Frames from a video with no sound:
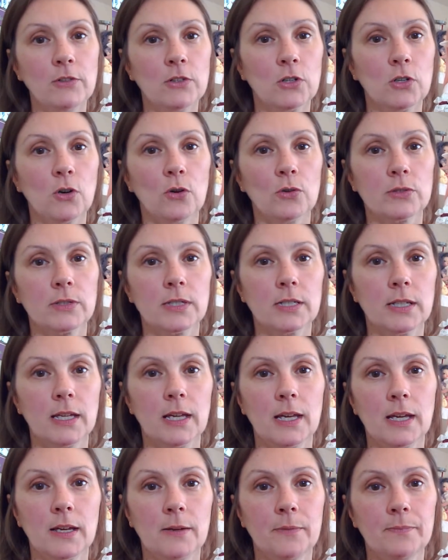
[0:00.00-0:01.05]
got
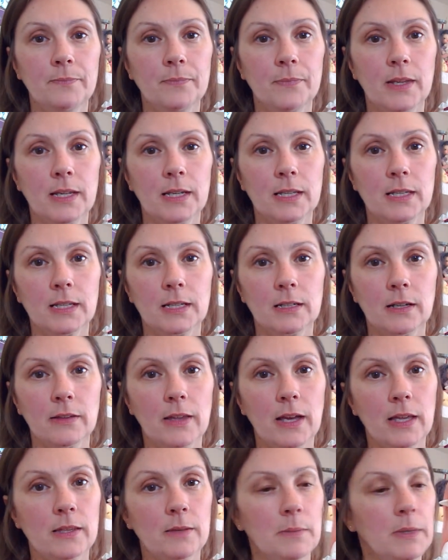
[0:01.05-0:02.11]
anything like
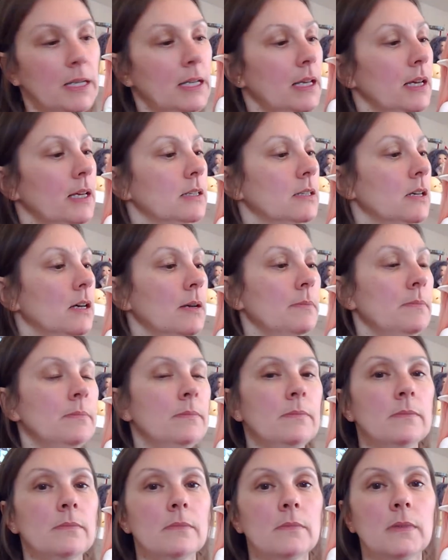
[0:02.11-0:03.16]
that at the minute, and I'm
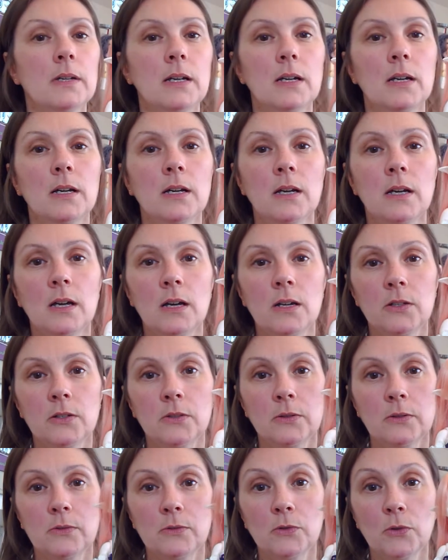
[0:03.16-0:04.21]

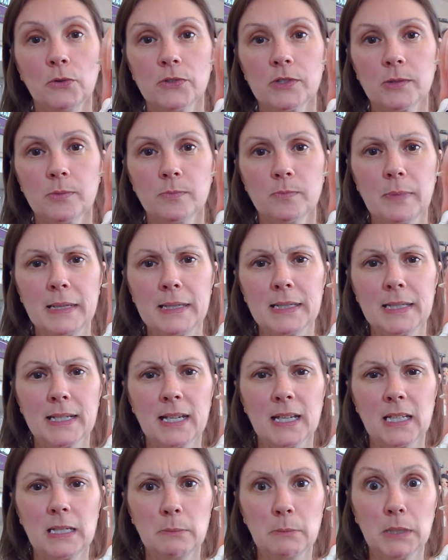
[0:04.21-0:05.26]
not spending
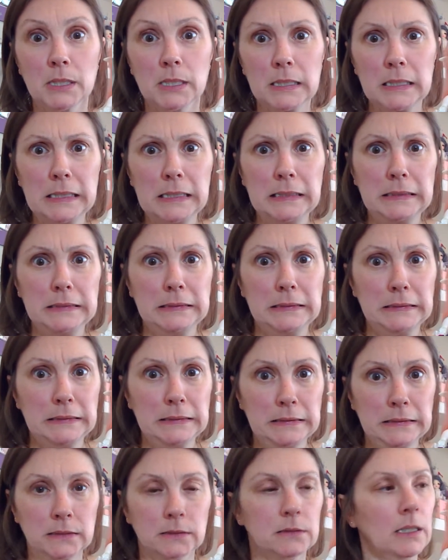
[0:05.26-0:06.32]
any money
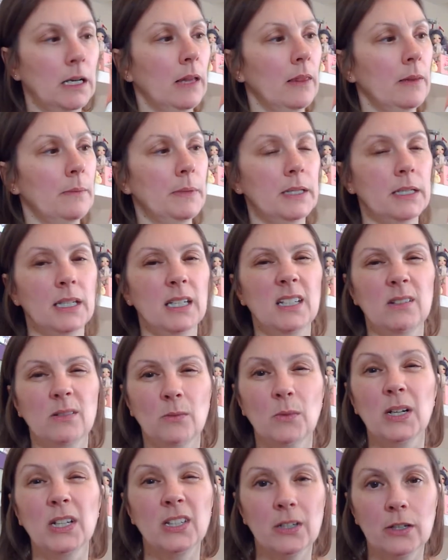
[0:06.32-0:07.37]
at the minute.
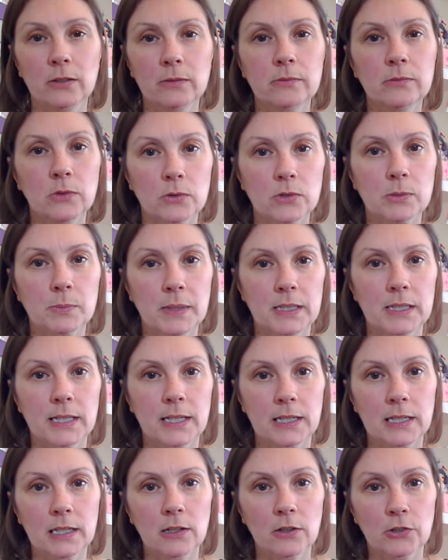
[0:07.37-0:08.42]
Well, you know, not spending
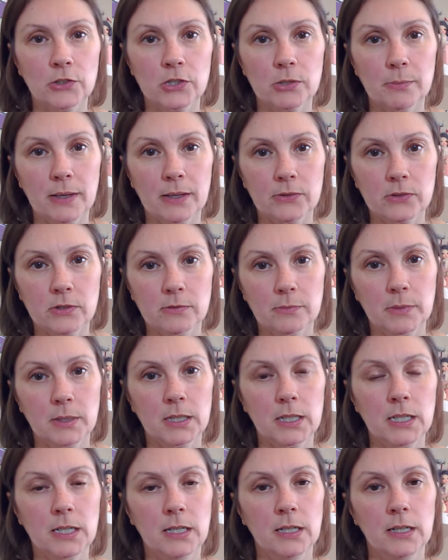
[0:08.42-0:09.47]
any large amounts of
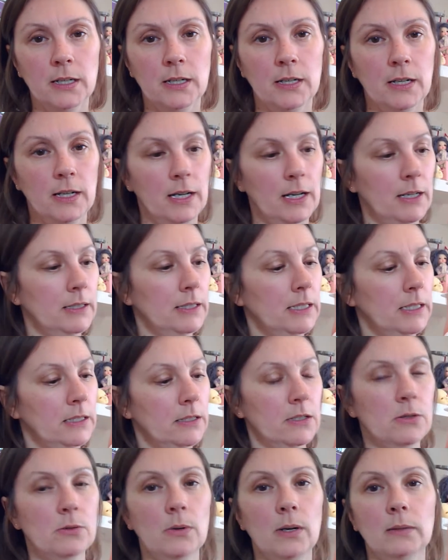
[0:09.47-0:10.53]
money. I need
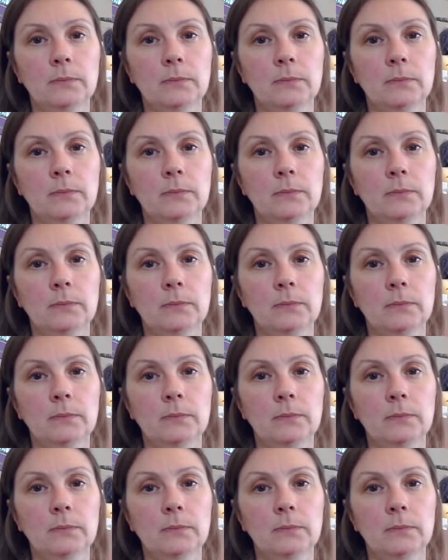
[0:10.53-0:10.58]
to